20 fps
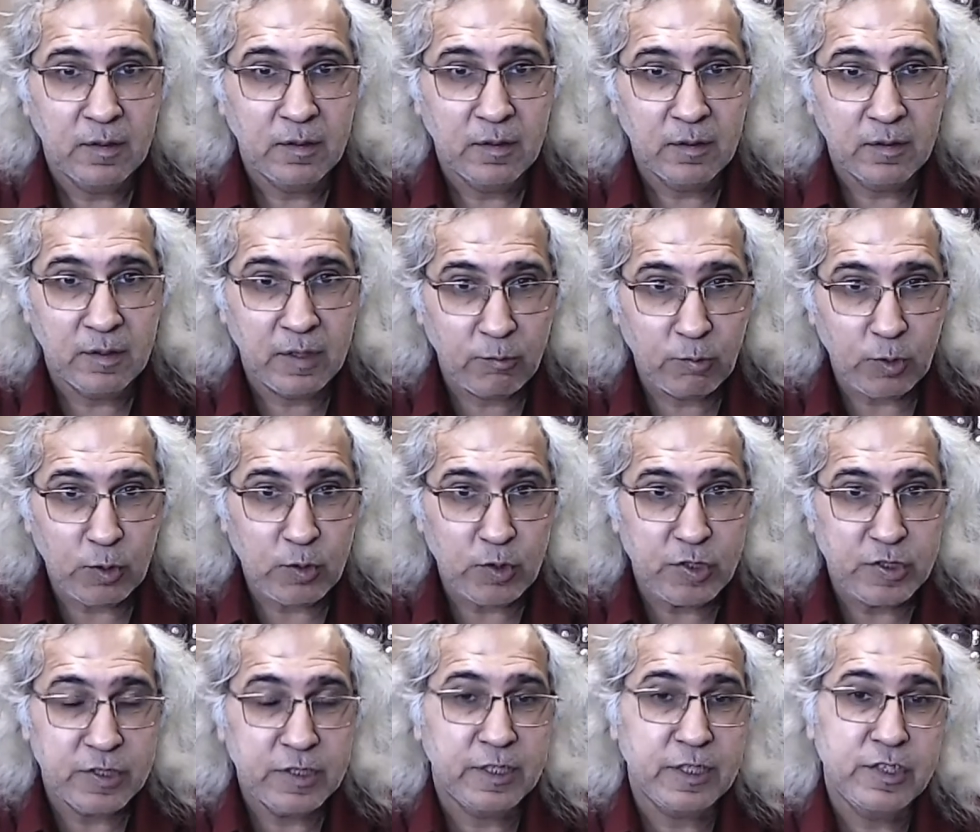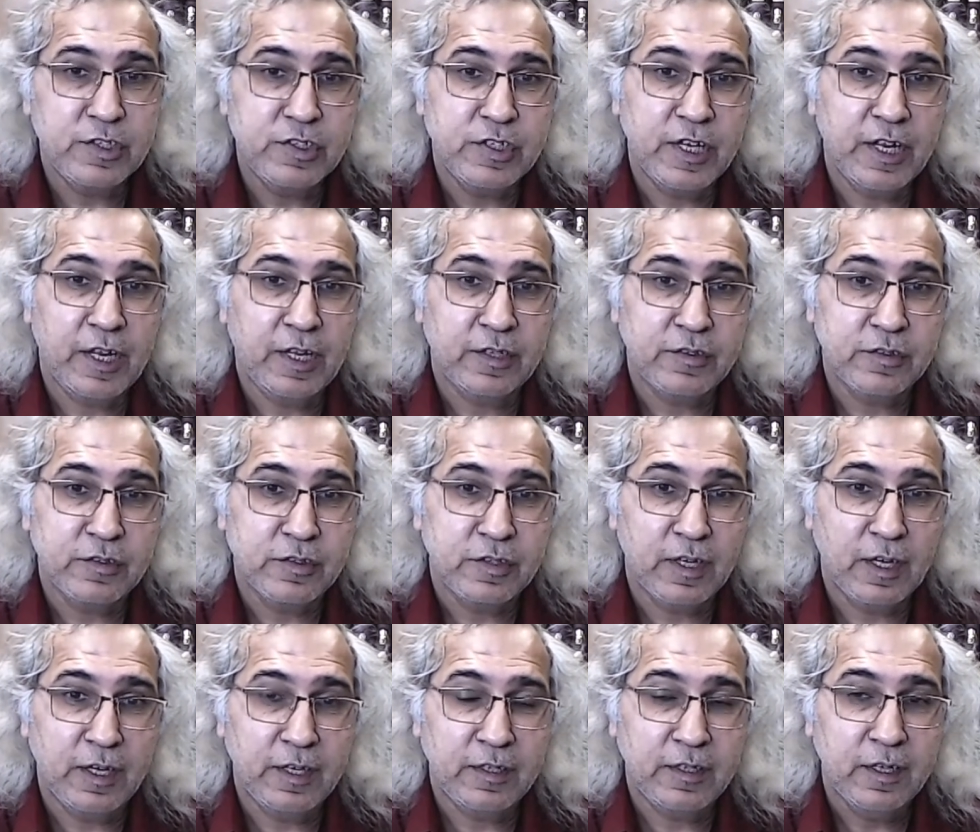revolutionary change,
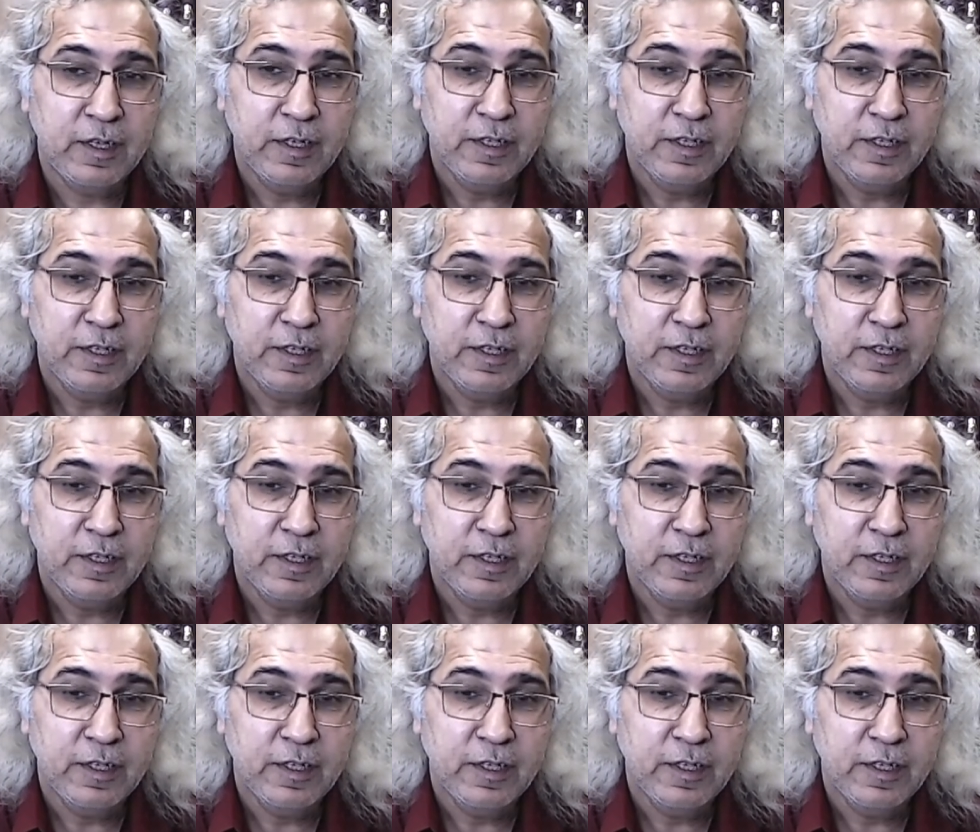right?